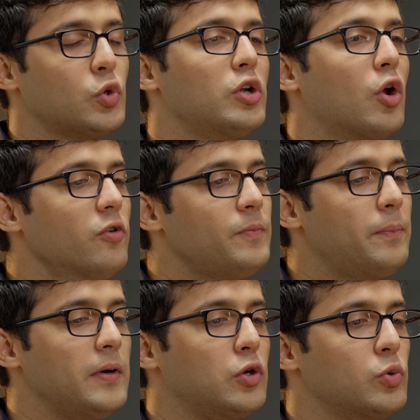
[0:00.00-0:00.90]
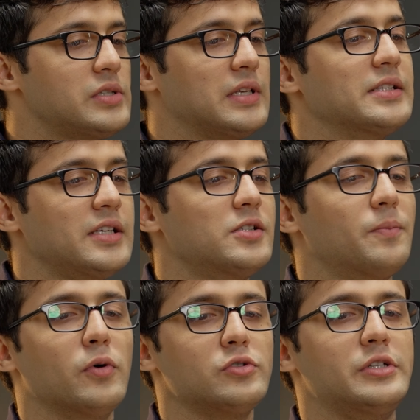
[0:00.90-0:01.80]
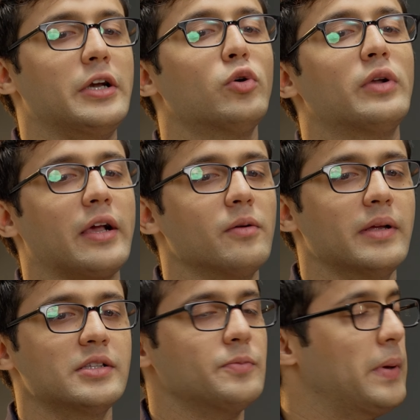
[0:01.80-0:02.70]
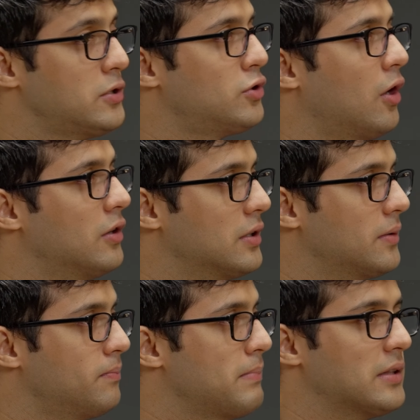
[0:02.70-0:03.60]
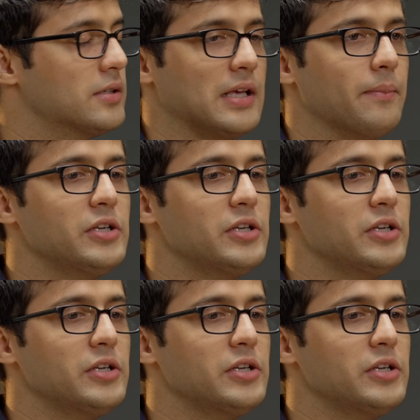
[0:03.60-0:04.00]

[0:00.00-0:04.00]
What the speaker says: So what a lot of people do is, let's say, suppose Ditto recommends based on all the methods I